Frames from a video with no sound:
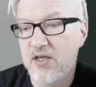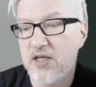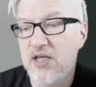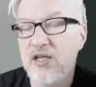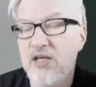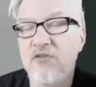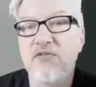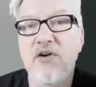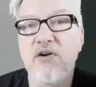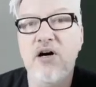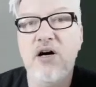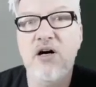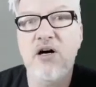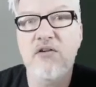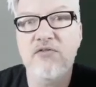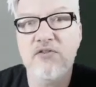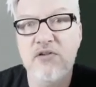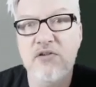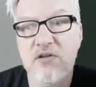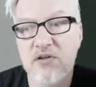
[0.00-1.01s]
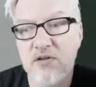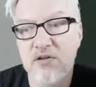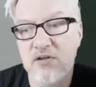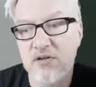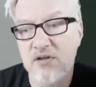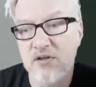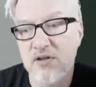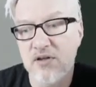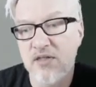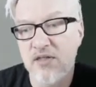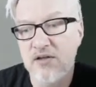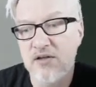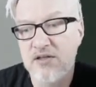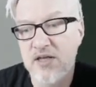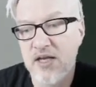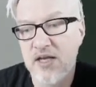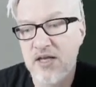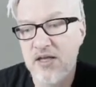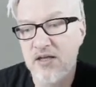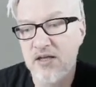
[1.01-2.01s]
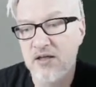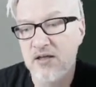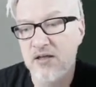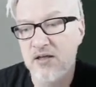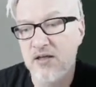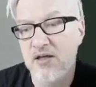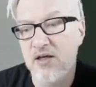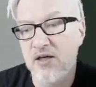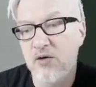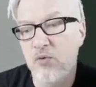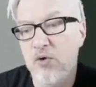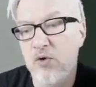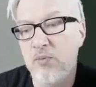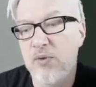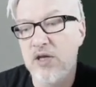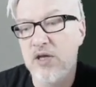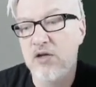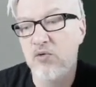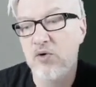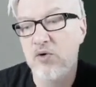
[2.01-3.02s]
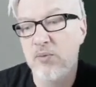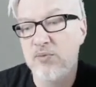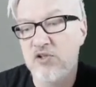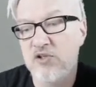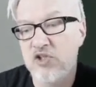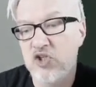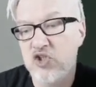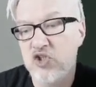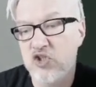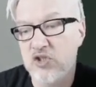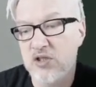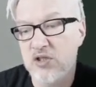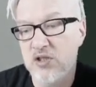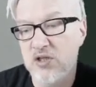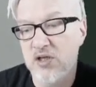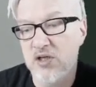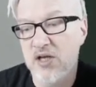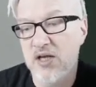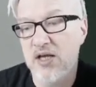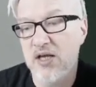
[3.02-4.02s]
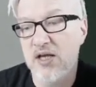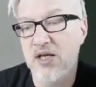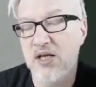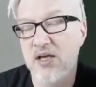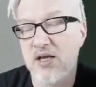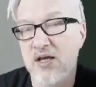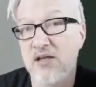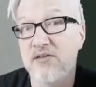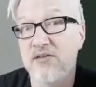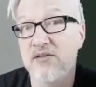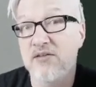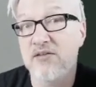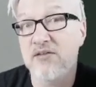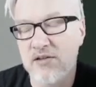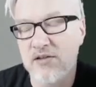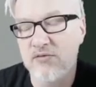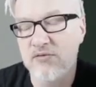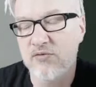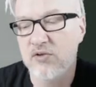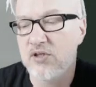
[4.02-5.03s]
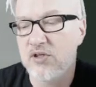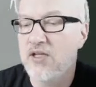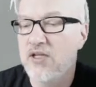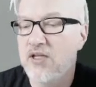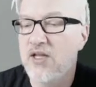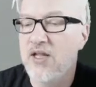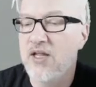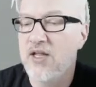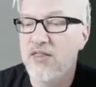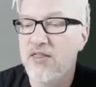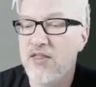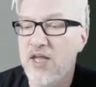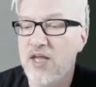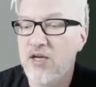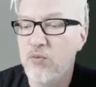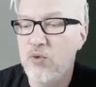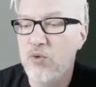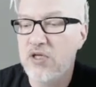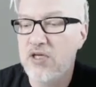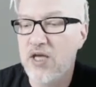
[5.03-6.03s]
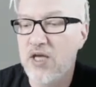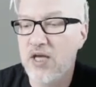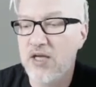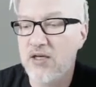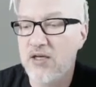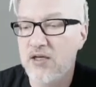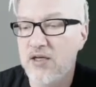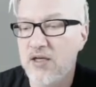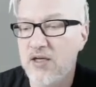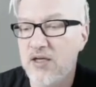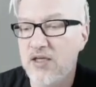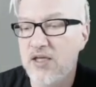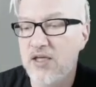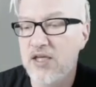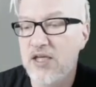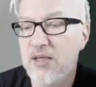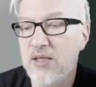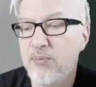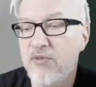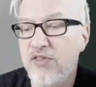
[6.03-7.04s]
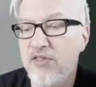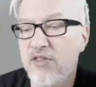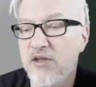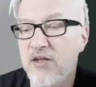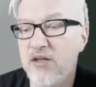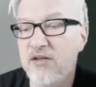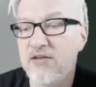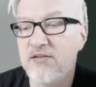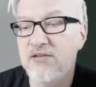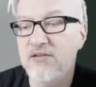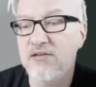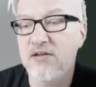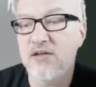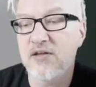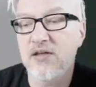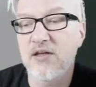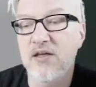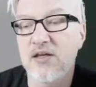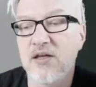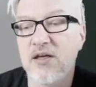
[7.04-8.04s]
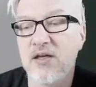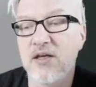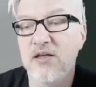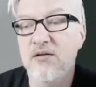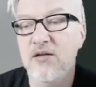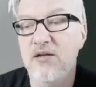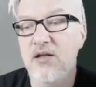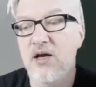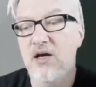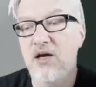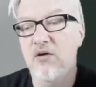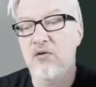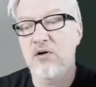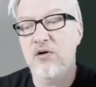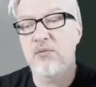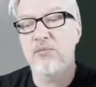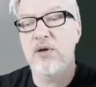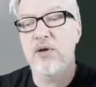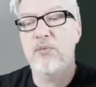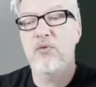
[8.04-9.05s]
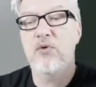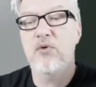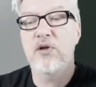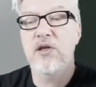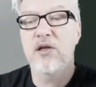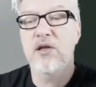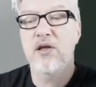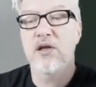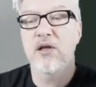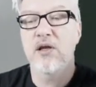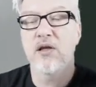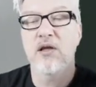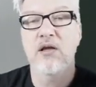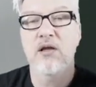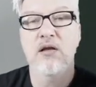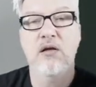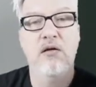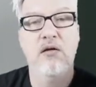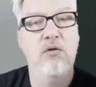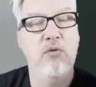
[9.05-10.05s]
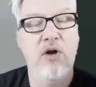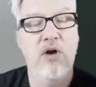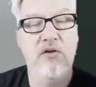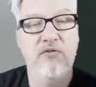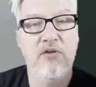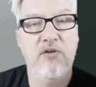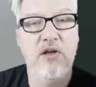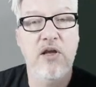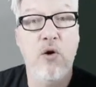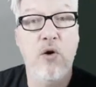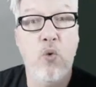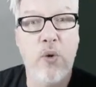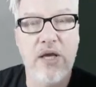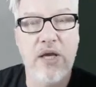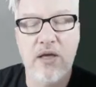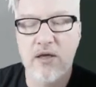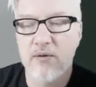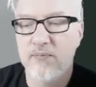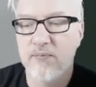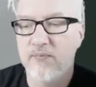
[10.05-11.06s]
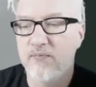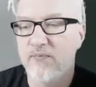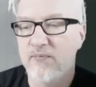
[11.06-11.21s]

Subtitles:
If after the day we make a repetition successfully, then we can keep things in our memory roughly a week.